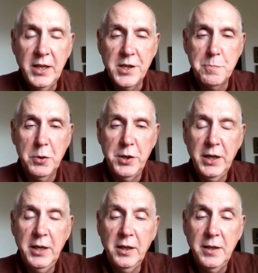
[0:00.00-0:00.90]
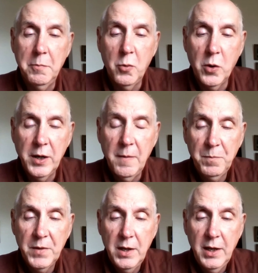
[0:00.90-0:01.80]
is particularly important
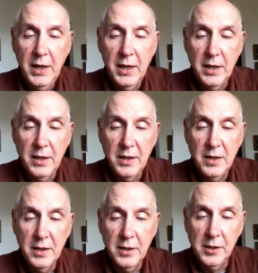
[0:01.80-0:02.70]
and